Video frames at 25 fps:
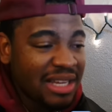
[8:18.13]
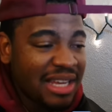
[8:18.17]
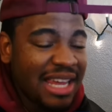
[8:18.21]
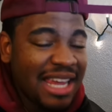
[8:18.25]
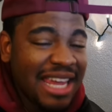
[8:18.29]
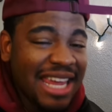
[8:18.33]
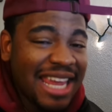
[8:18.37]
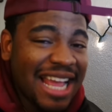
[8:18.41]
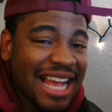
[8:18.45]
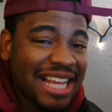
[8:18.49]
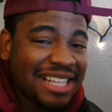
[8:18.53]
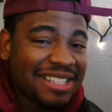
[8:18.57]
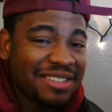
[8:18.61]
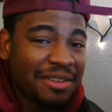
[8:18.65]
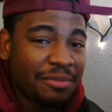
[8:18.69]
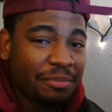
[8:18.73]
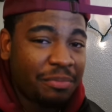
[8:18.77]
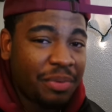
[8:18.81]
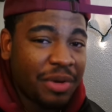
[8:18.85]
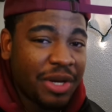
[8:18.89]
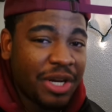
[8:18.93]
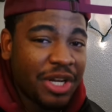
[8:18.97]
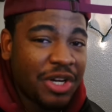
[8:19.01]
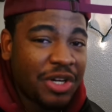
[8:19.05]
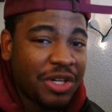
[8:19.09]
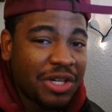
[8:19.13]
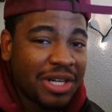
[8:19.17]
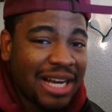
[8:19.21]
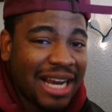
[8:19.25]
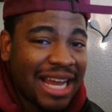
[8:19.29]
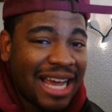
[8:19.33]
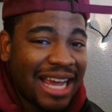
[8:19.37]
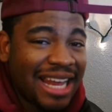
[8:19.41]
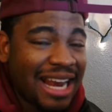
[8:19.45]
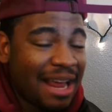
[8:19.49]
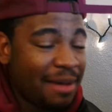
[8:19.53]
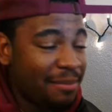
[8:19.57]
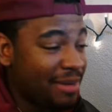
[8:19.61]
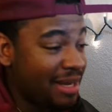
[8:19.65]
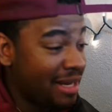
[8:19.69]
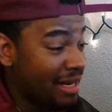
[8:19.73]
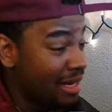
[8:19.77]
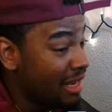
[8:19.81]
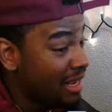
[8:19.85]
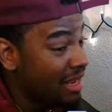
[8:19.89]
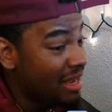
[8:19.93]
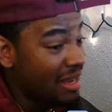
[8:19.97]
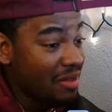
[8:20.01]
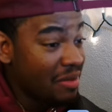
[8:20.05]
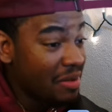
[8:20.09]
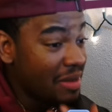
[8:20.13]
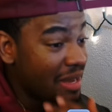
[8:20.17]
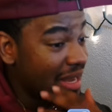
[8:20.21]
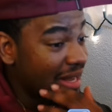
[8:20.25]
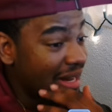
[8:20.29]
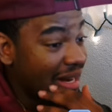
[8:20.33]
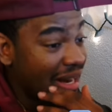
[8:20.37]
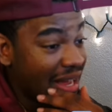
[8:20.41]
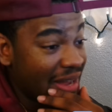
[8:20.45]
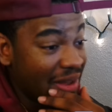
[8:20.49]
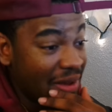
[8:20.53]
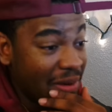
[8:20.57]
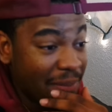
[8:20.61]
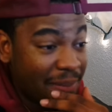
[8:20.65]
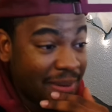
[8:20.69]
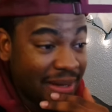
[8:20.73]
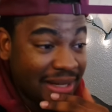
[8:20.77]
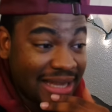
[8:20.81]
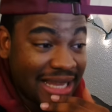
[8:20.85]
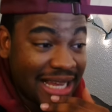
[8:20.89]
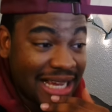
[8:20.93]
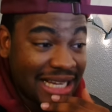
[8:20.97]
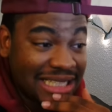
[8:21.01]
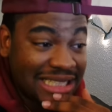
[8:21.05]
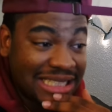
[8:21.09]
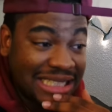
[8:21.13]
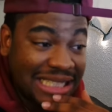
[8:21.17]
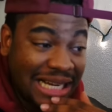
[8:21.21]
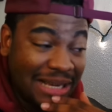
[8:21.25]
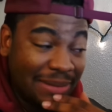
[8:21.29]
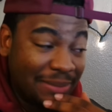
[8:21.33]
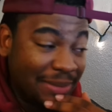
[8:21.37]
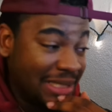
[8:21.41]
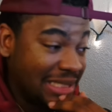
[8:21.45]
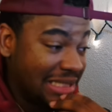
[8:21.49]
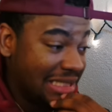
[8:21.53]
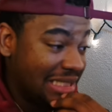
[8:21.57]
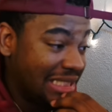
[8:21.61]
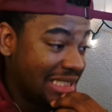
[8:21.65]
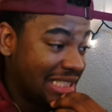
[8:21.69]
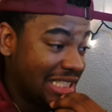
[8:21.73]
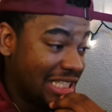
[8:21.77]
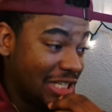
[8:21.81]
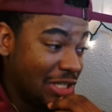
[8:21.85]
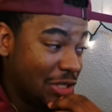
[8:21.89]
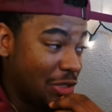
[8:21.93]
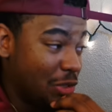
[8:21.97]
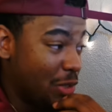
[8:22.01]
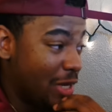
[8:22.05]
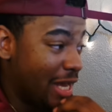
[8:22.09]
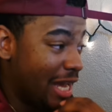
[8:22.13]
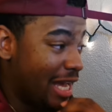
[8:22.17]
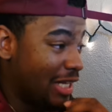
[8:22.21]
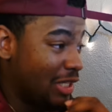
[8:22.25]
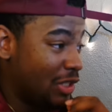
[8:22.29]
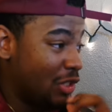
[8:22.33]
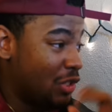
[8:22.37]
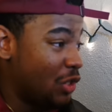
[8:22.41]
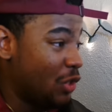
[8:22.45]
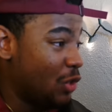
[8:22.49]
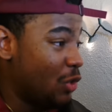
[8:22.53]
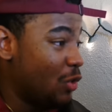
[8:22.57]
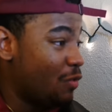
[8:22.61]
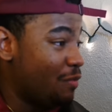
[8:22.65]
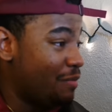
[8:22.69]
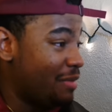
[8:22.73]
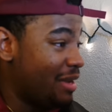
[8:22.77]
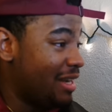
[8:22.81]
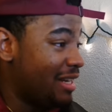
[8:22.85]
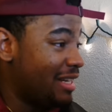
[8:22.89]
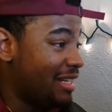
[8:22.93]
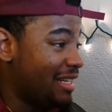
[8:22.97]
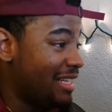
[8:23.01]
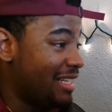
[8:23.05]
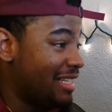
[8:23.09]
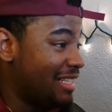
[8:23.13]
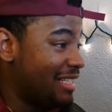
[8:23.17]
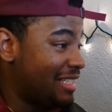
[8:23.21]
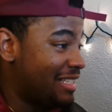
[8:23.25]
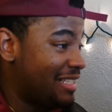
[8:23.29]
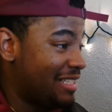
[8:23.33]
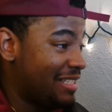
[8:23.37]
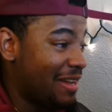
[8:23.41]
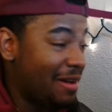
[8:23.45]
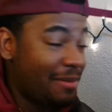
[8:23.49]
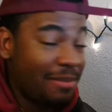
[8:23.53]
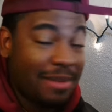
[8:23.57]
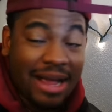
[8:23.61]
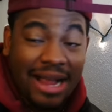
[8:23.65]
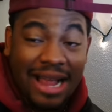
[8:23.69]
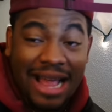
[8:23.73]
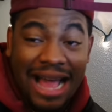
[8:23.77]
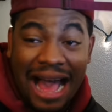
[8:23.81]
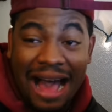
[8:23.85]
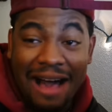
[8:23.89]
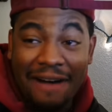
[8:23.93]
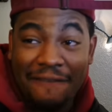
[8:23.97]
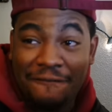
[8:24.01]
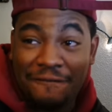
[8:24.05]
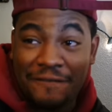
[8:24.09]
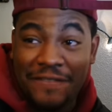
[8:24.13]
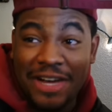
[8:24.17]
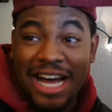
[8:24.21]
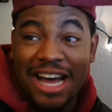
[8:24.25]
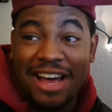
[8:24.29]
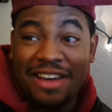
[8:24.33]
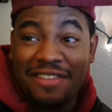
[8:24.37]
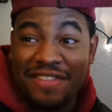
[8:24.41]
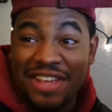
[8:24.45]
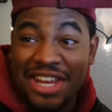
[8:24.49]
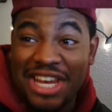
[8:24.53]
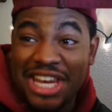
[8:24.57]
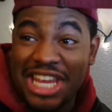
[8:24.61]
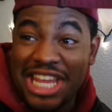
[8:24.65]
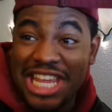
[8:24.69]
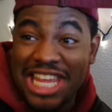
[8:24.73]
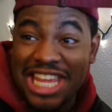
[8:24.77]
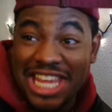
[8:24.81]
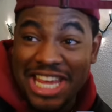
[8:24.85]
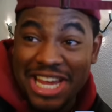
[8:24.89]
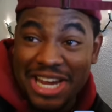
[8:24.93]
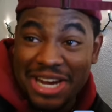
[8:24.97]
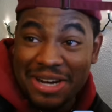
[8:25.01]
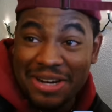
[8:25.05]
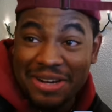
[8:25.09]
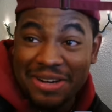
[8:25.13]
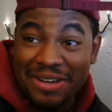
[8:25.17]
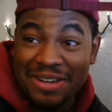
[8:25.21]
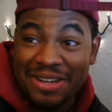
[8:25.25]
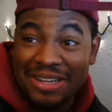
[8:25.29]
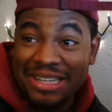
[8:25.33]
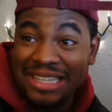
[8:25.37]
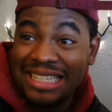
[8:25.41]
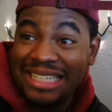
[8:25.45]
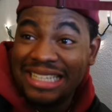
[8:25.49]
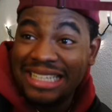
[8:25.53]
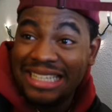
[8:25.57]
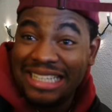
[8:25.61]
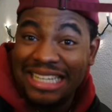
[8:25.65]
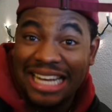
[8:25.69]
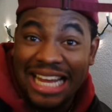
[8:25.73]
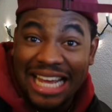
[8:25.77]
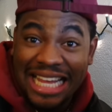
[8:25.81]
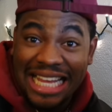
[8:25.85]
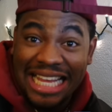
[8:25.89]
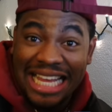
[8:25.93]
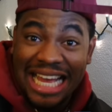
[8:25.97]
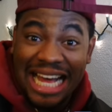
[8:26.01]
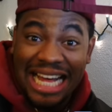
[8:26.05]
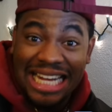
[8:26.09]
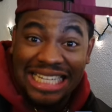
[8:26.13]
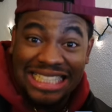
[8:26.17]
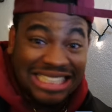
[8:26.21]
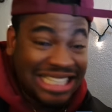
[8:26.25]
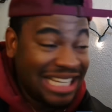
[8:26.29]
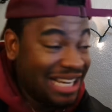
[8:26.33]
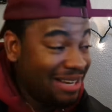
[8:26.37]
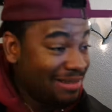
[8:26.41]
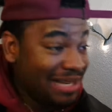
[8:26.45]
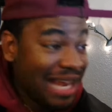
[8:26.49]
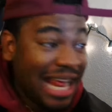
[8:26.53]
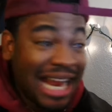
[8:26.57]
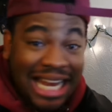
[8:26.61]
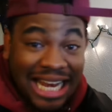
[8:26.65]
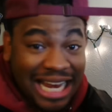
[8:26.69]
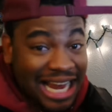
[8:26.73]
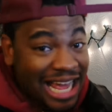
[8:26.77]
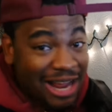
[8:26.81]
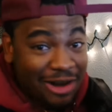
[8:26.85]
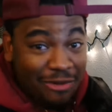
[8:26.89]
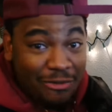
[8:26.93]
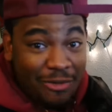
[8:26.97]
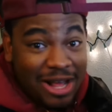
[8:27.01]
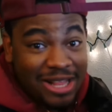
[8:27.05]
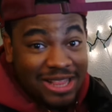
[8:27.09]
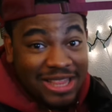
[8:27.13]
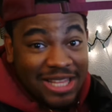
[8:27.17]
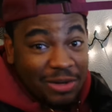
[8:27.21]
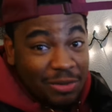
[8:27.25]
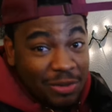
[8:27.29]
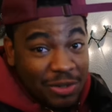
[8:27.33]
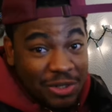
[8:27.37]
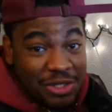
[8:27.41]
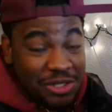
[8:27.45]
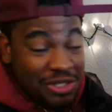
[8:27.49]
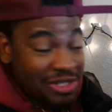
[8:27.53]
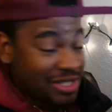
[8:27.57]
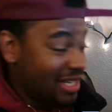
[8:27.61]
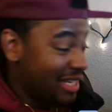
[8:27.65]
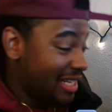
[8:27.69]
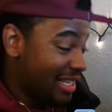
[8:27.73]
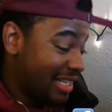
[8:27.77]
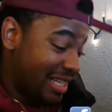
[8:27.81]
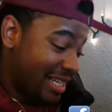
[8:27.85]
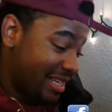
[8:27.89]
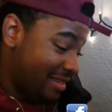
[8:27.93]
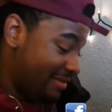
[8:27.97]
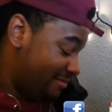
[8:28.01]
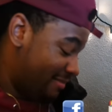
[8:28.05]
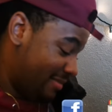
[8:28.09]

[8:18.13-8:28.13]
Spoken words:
He got some pretty good line. I mean, you can't lie about that shit. I mean, shit, you got 2 million sub. I got 5 in a year. Like, goddamn, that line right there was just nigga.